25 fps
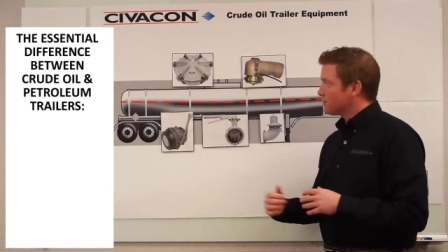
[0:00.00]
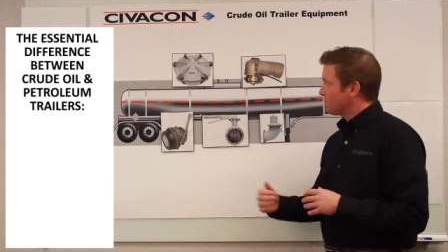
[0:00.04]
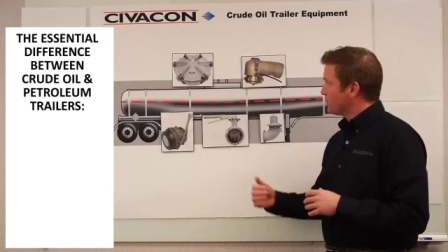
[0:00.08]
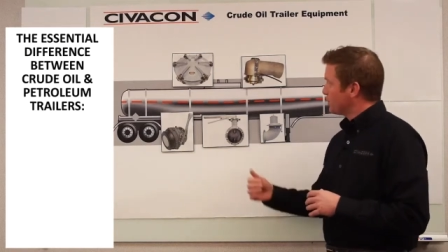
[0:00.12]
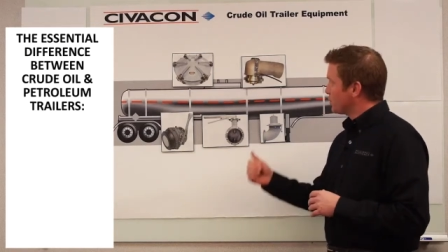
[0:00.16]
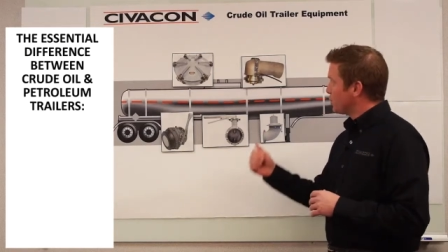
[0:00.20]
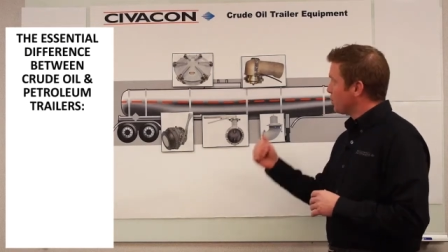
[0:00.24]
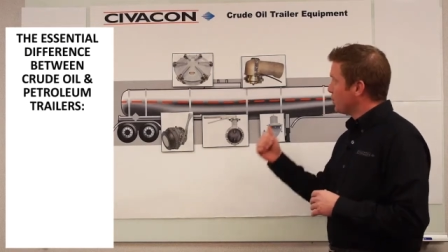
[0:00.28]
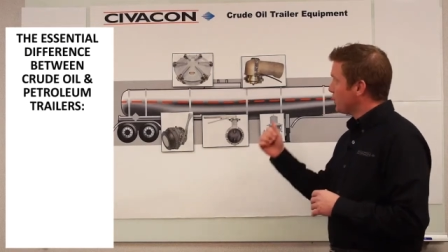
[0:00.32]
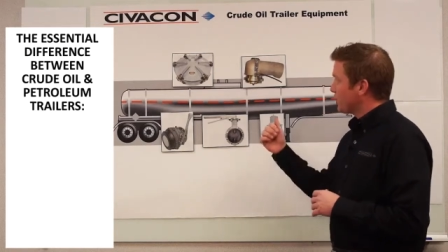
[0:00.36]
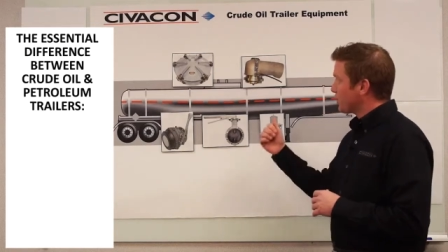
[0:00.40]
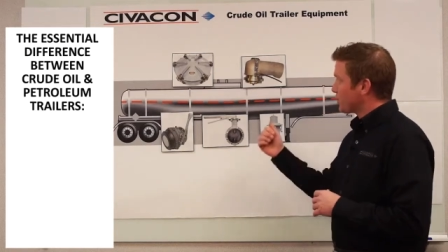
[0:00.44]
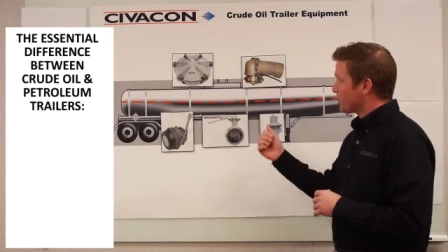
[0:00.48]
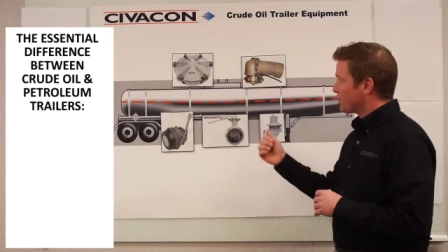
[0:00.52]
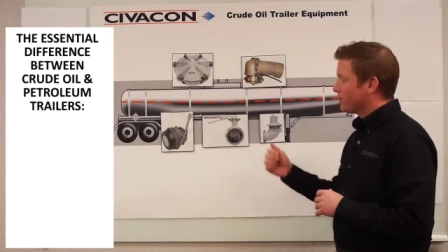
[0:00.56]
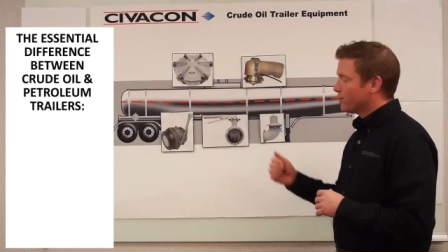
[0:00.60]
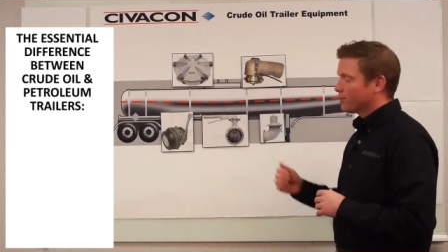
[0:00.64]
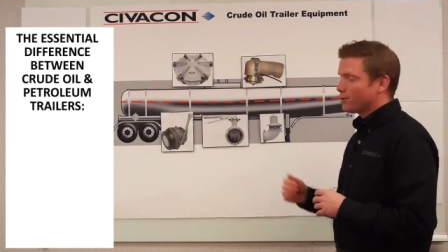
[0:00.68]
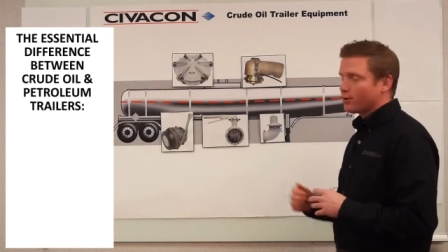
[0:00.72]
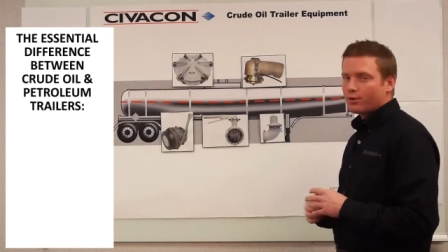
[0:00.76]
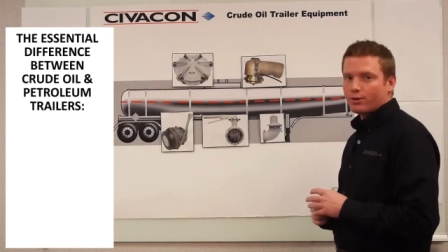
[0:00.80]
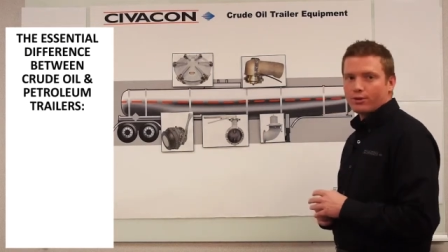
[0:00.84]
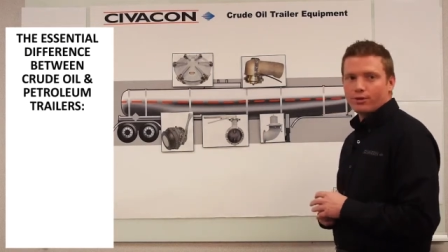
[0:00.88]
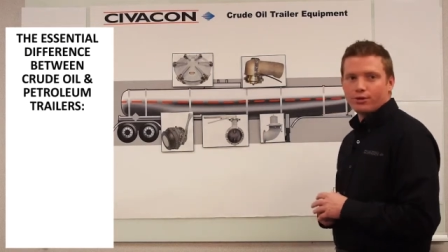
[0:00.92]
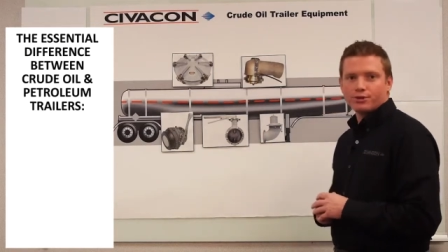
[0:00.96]
between a
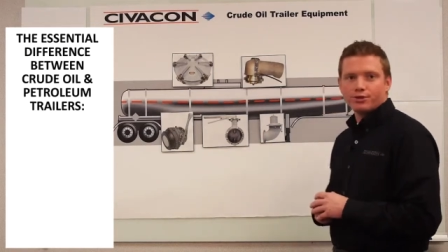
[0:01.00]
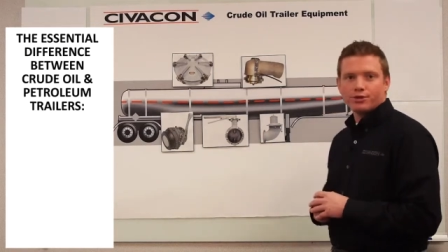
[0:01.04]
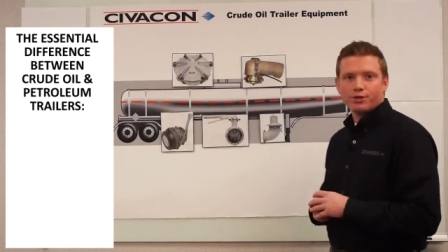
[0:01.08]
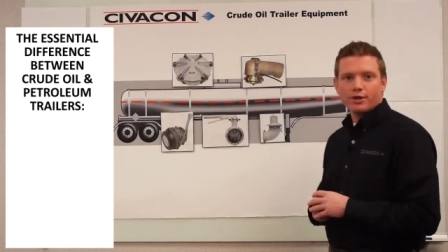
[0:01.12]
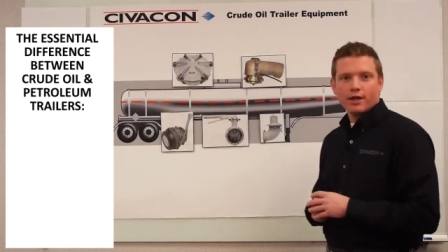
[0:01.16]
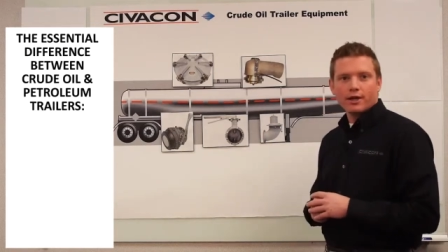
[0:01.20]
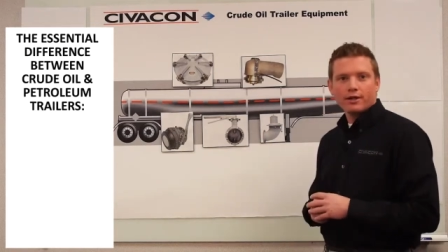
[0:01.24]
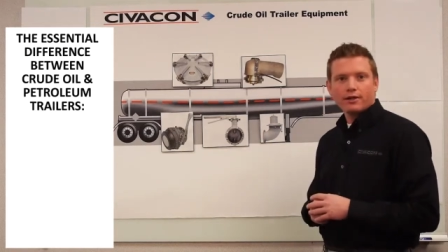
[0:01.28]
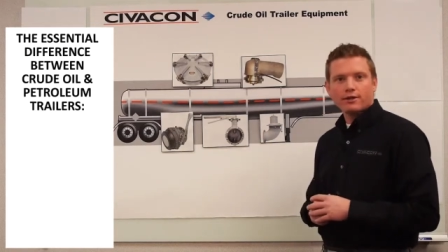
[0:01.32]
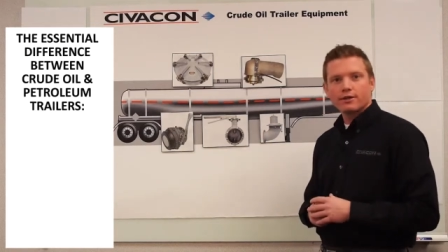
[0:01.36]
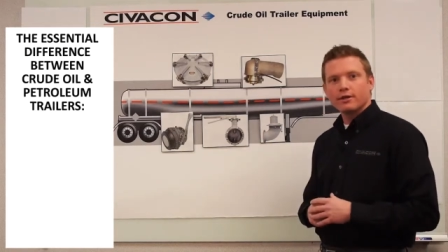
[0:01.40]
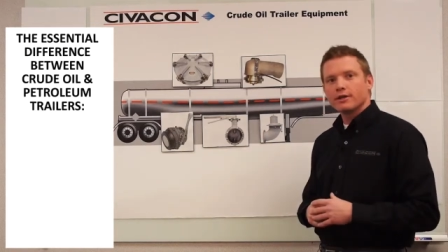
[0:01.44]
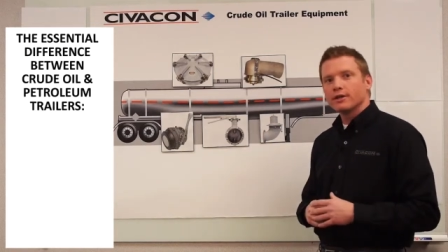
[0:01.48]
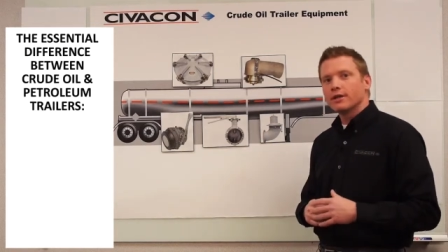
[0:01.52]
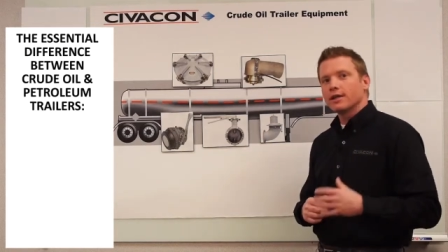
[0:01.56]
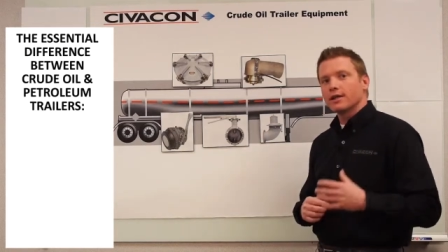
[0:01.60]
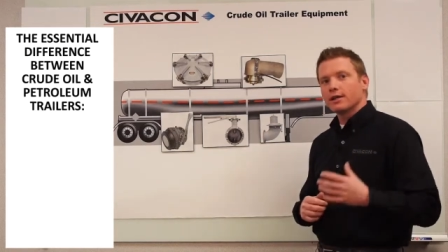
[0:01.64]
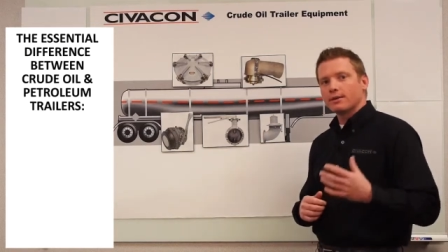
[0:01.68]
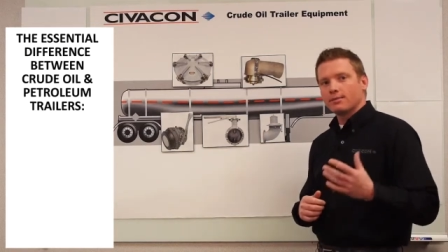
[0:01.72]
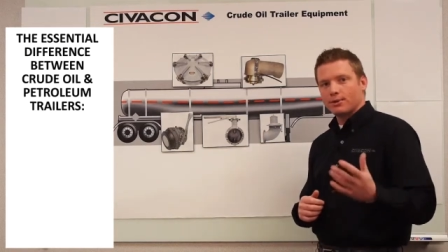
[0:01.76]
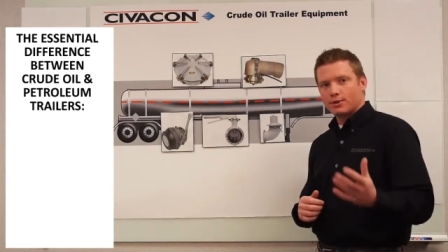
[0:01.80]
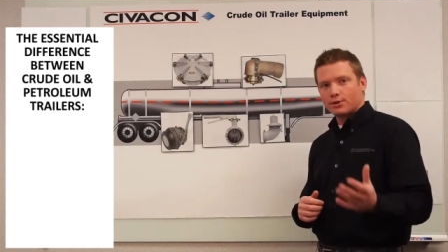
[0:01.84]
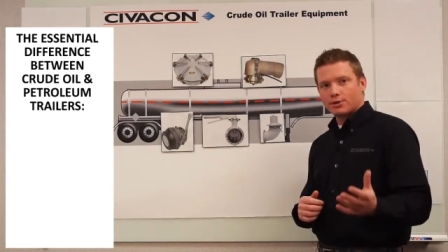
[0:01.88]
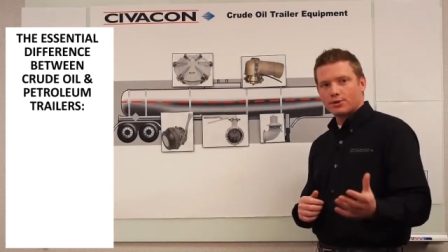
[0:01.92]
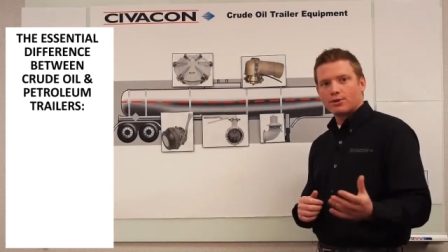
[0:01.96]
crude oil trailer and
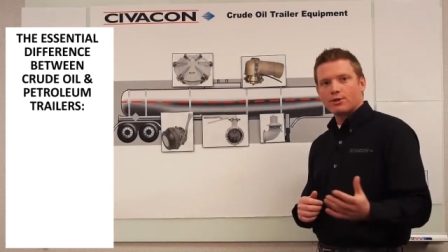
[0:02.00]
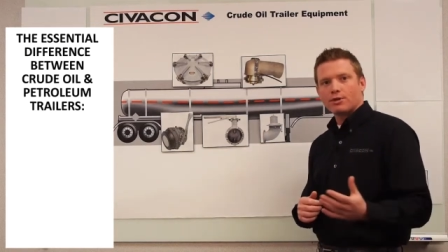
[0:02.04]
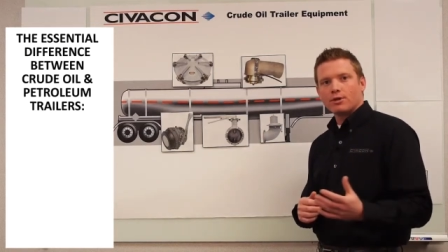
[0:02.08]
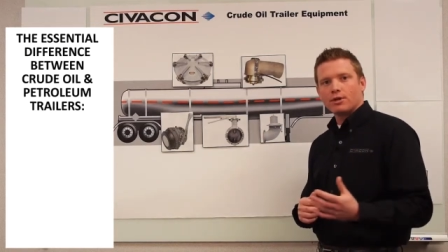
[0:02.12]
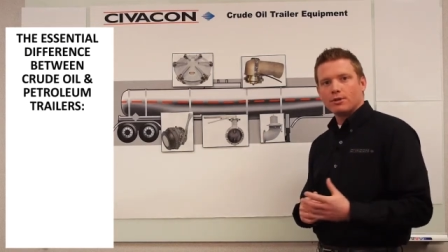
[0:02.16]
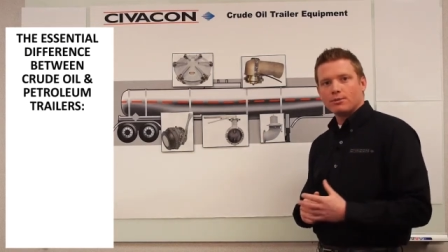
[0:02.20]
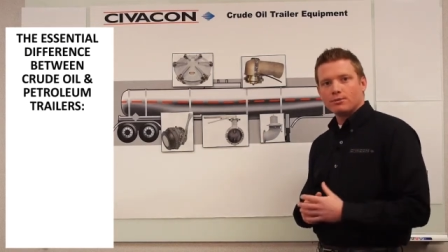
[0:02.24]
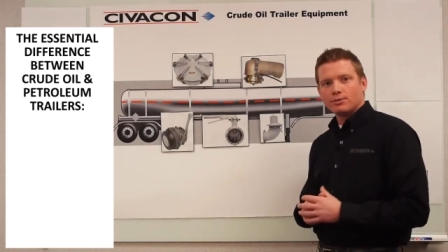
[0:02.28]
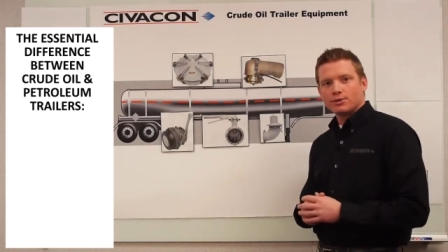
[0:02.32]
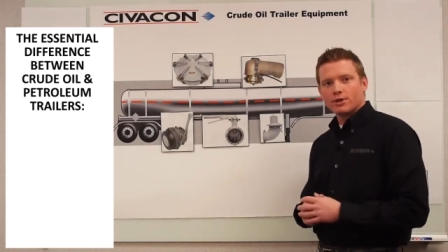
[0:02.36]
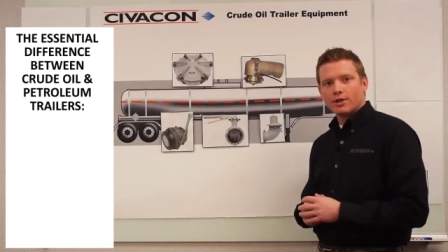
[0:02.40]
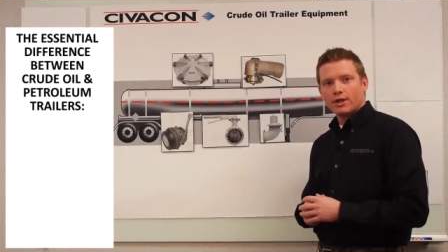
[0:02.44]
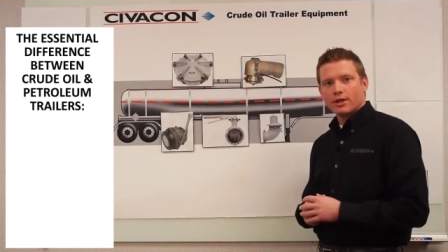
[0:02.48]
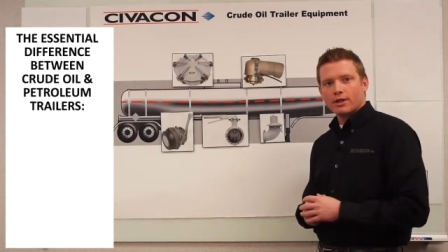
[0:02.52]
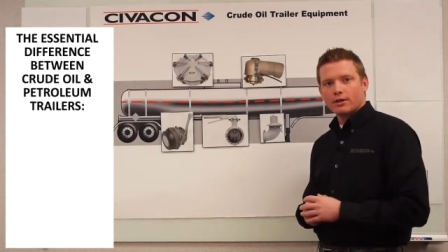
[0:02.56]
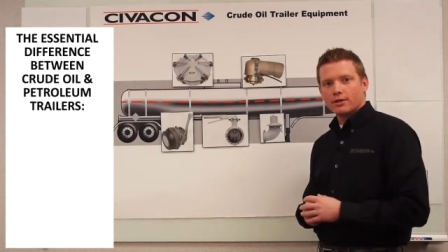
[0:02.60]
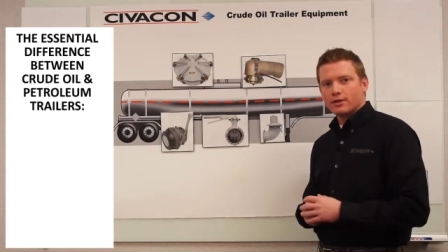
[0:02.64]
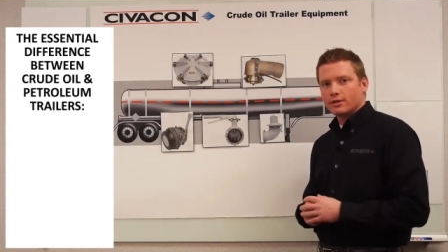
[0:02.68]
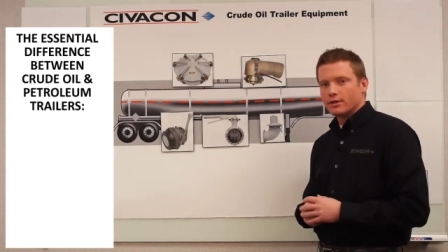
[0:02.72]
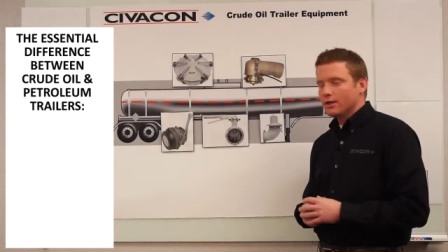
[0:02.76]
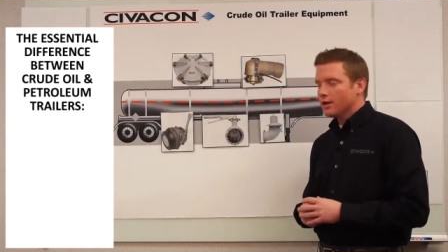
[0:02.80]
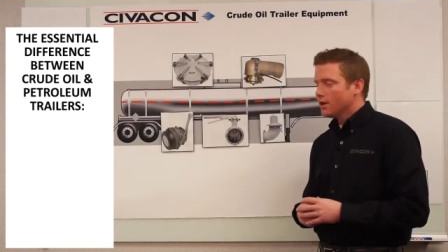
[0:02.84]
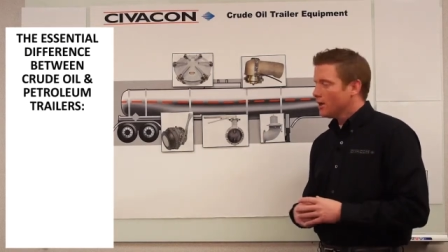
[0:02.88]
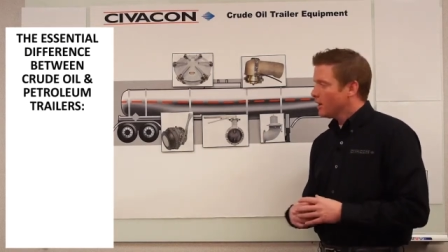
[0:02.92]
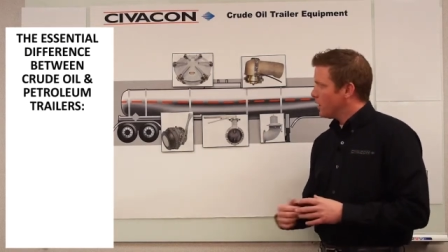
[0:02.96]
a petroleum
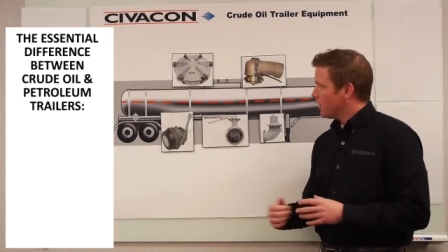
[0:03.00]
trailer.